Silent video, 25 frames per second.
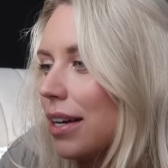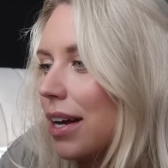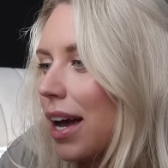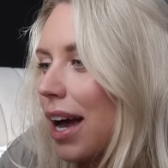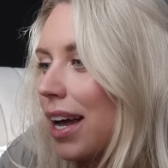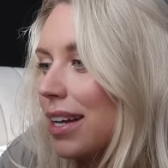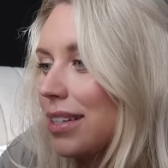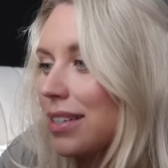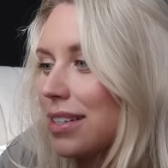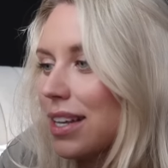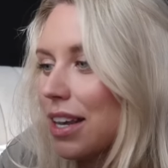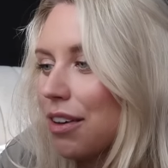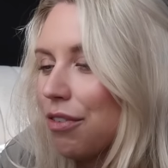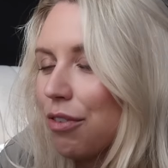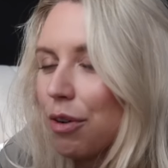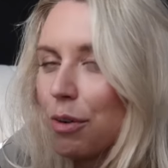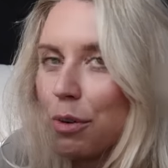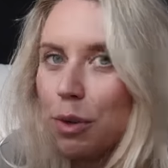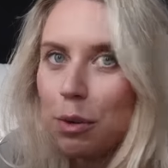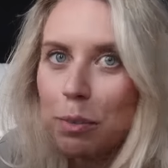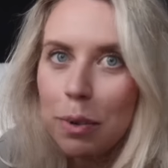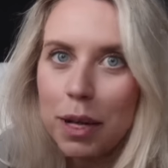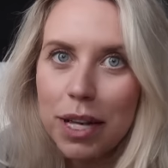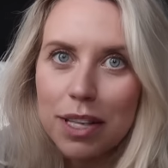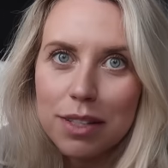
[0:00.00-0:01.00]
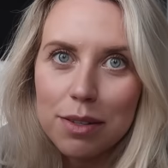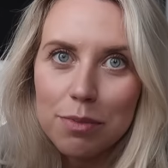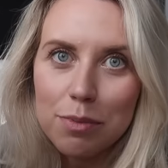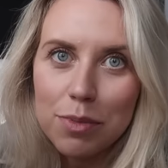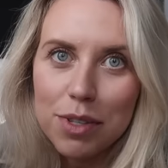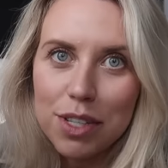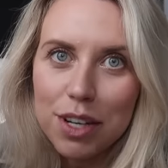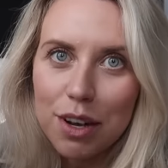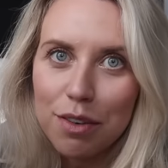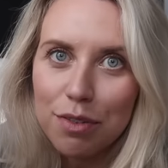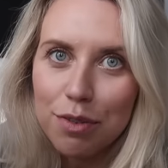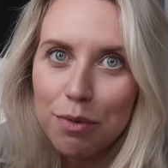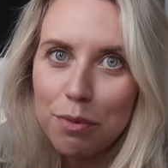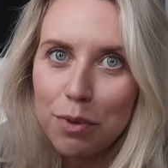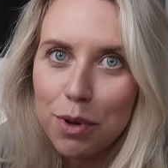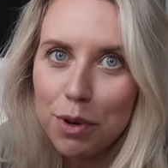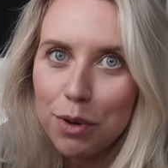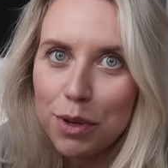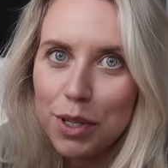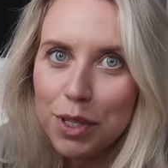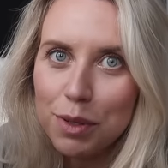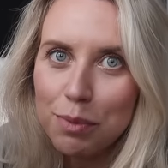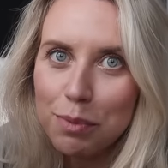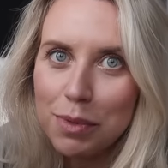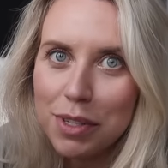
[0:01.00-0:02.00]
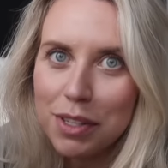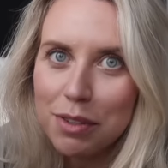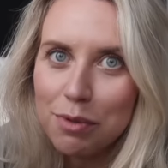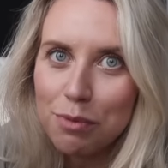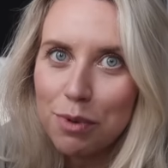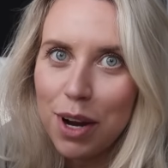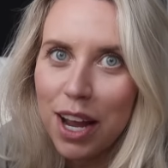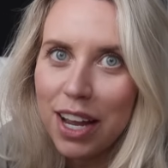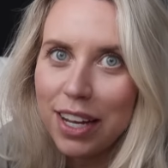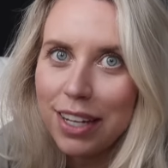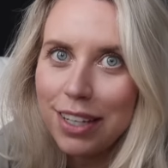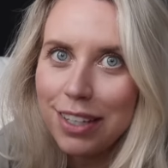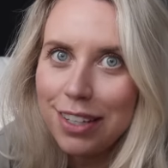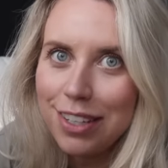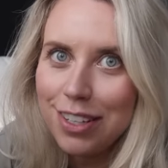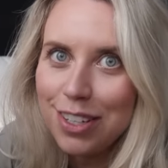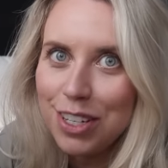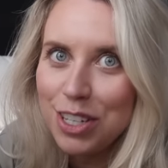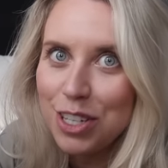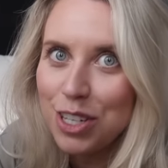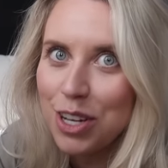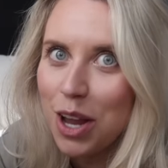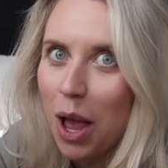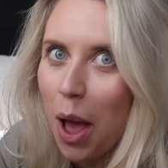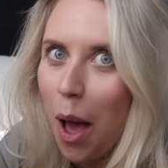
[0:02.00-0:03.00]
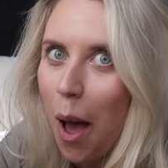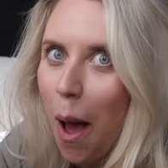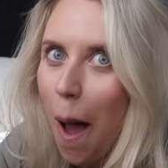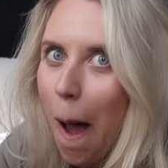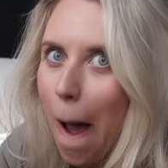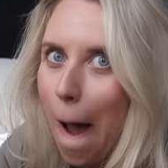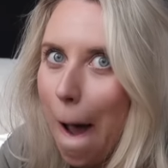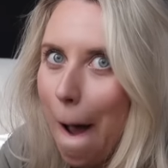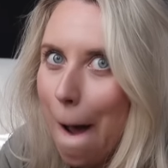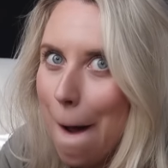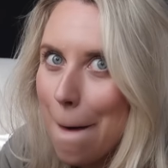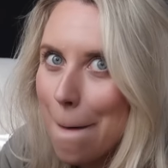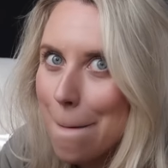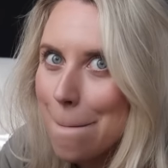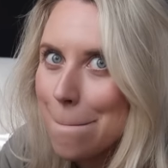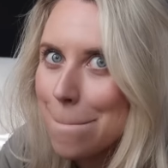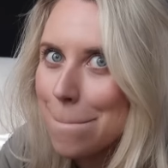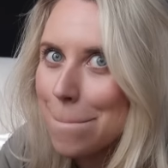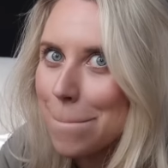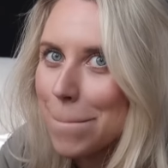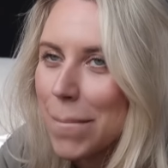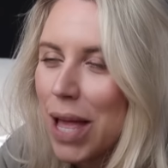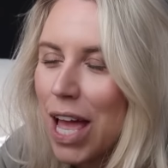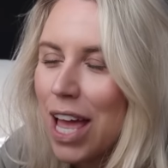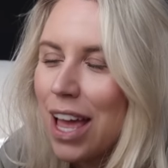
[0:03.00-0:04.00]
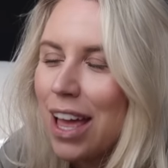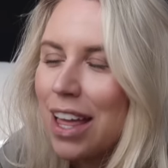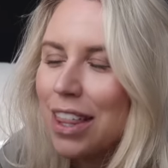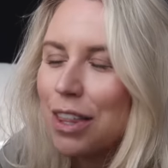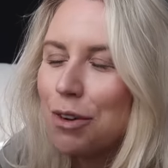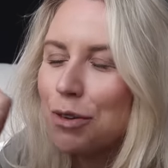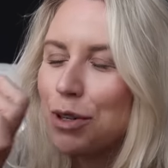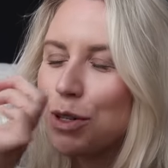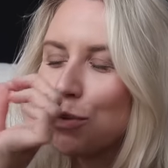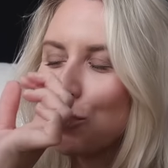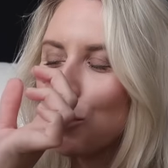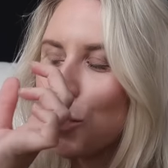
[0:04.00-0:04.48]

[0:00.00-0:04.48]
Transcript: asking if I wanna pick some stuff from the Christmas range. There is